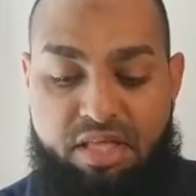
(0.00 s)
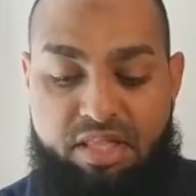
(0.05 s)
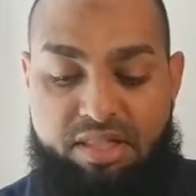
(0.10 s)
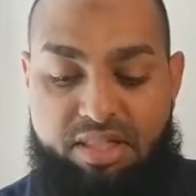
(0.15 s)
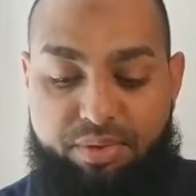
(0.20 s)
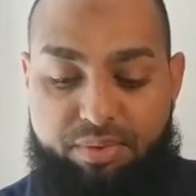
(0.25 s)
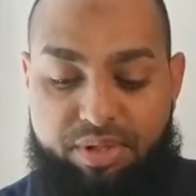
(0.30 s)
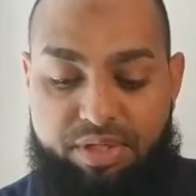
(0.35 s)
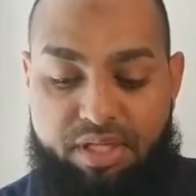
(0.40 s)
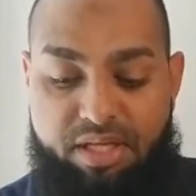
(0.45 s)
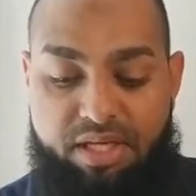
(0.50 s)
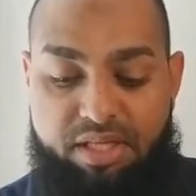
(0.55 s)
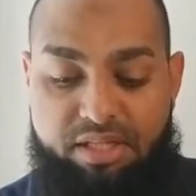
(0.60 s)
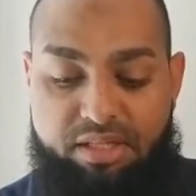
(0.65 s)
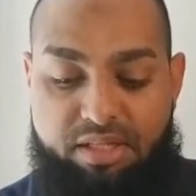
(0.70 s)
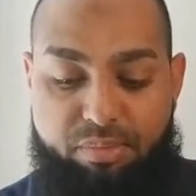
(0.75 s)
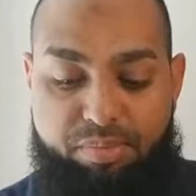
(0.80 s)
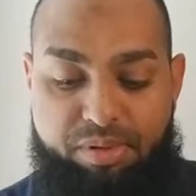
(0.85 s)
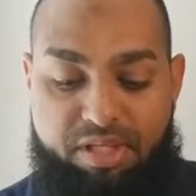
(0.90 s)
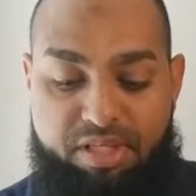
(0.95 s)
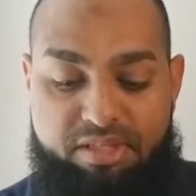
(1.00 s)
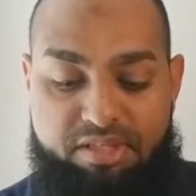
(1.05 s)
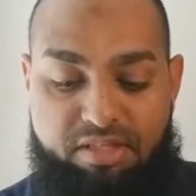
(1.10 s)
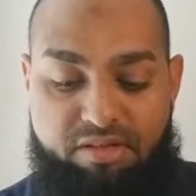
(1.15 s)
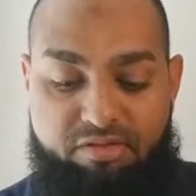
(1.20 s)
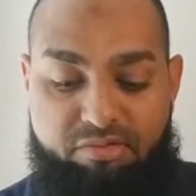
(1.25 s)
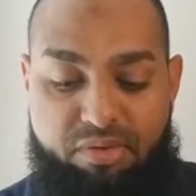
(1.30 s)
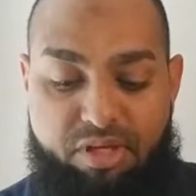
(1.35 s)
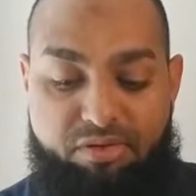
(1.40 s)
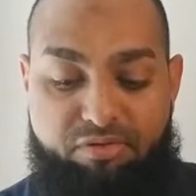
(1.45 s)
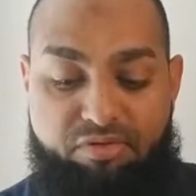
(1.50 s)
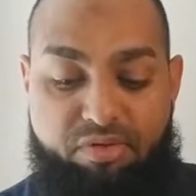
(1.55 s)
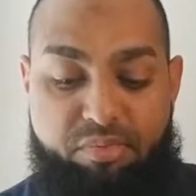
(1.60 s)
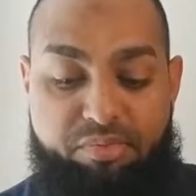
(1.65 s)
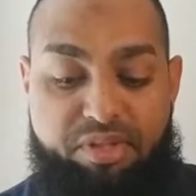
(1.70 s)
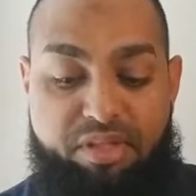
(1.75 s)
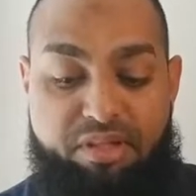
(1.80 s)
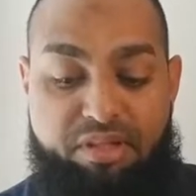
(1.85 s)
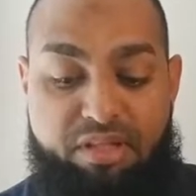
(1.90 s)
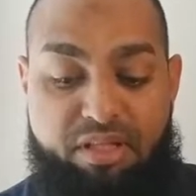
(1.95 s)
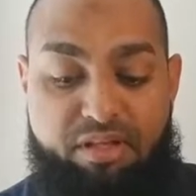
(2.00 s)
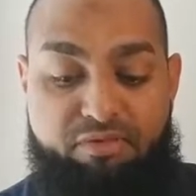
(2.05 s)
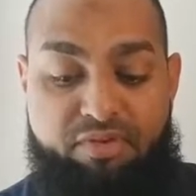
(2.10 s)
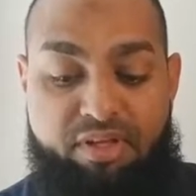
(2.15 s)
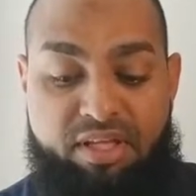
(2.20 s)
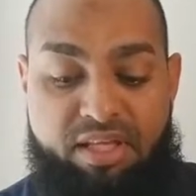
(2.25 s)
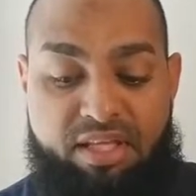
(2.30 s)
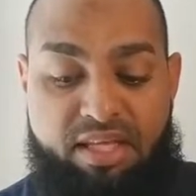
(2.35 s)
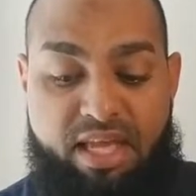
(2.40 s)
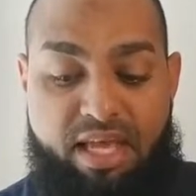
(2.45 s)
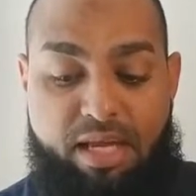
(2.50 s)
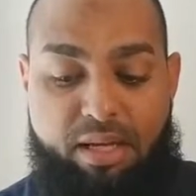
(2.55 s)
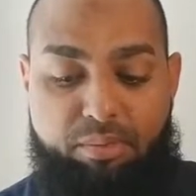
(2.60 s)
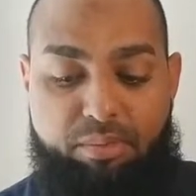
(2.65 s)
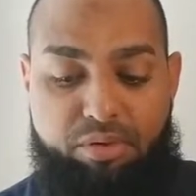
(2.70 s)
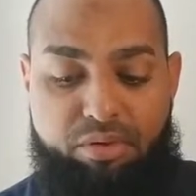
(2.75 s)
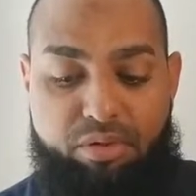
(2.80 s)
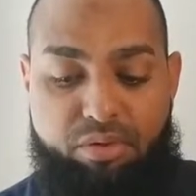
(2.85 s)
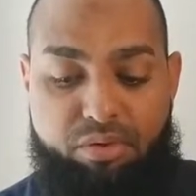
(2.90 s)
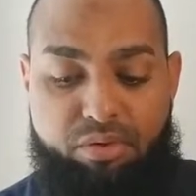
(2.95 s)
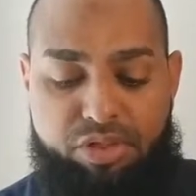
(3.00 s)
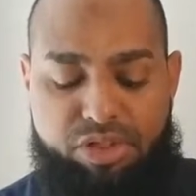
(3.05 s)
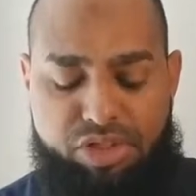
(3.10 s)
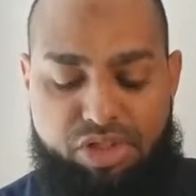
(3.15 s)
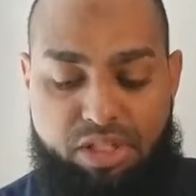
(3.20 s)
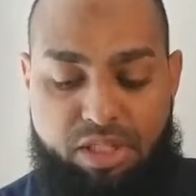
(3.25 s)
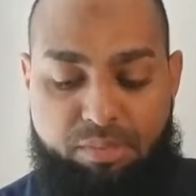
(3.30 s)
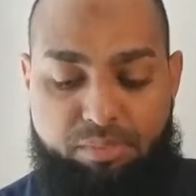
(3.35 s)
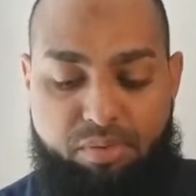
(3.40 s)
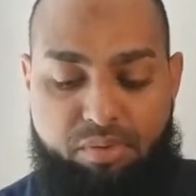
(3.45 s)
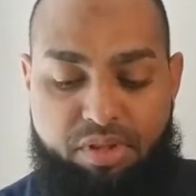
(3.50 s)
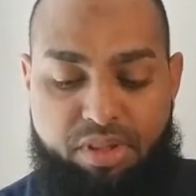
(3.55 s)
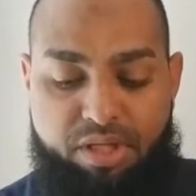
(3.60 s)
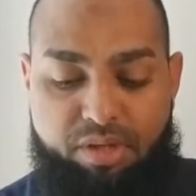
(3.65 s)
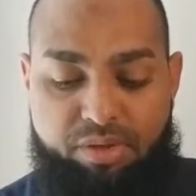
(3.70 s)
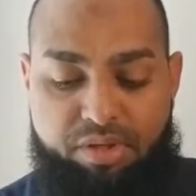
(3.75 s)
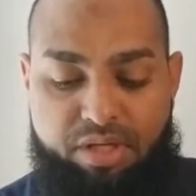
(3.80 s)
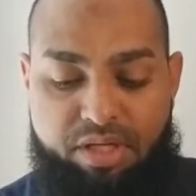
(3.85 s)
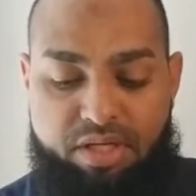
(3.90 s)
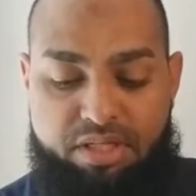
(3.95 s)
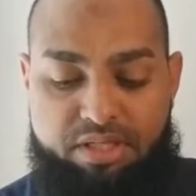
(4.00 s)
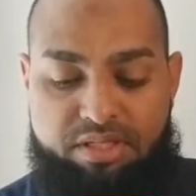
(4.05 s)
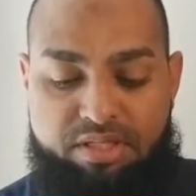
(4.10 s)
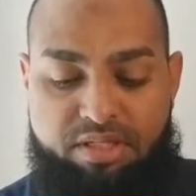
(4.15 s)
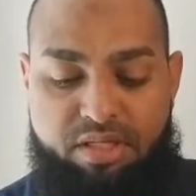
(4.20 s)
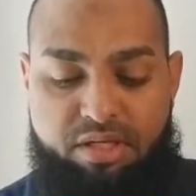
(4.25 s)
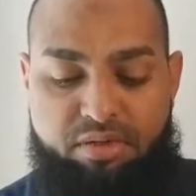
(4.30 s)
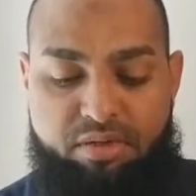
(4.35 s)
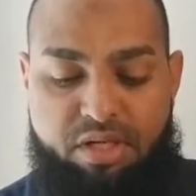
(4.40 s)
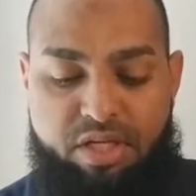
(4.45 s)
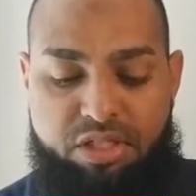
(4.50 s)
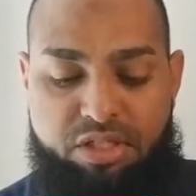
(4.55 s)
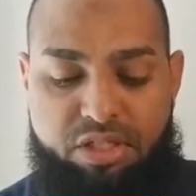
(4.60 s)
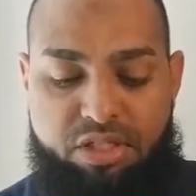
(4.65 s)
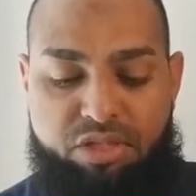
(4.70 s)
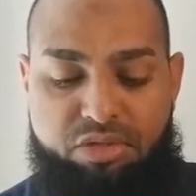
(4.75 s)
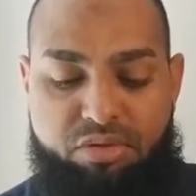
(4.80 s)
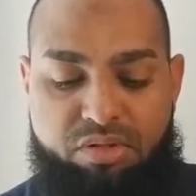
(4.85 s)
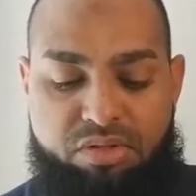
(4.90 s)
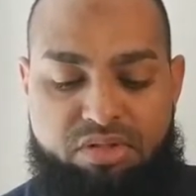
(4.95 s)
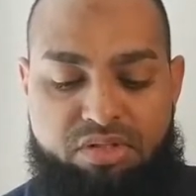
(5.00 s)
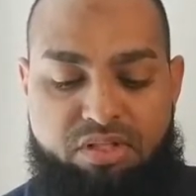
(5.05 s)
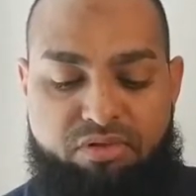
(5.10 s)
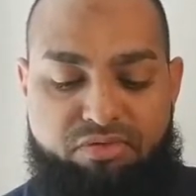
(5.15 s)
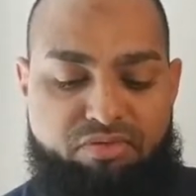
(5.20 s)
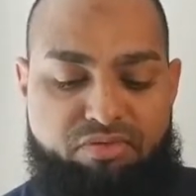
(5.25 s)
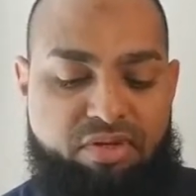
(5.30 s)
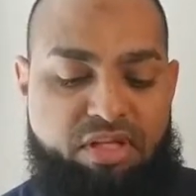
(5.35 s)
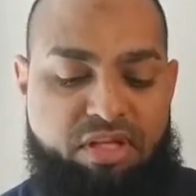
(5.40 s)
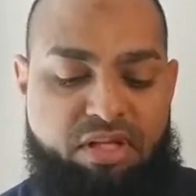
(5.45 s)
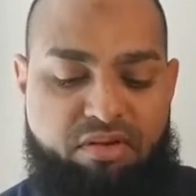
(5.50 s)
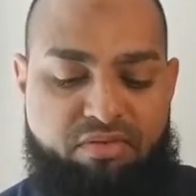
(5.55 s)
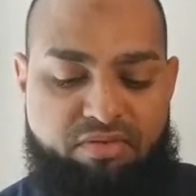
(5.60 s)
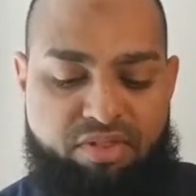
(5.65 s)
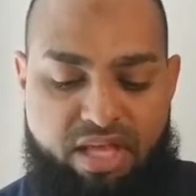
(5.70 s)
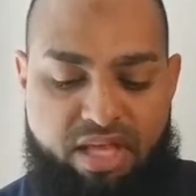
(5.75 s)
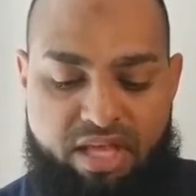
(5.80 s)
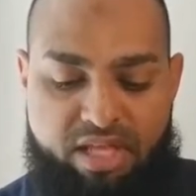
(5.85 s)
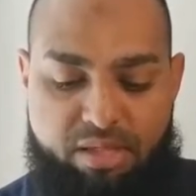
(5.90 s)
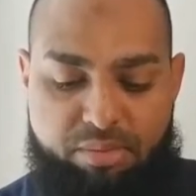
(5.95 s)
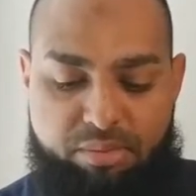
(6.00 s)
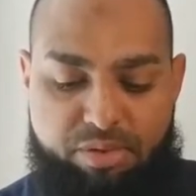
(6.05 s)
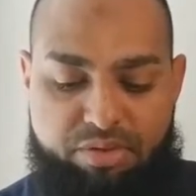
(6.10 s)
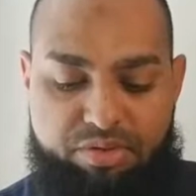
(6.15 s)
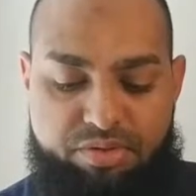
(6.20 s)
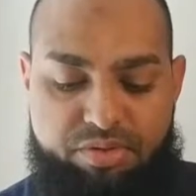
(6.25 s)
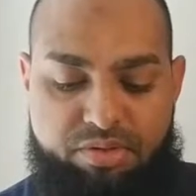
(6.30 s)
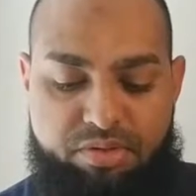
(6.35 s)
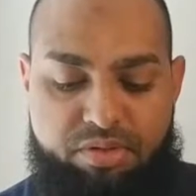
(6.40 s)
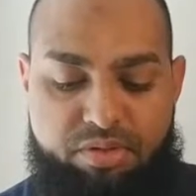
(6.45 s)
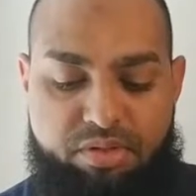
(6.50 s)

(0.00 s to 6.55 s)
They would cut the piece of meat from the living camel or sheep without consideration to the suffering of the animals.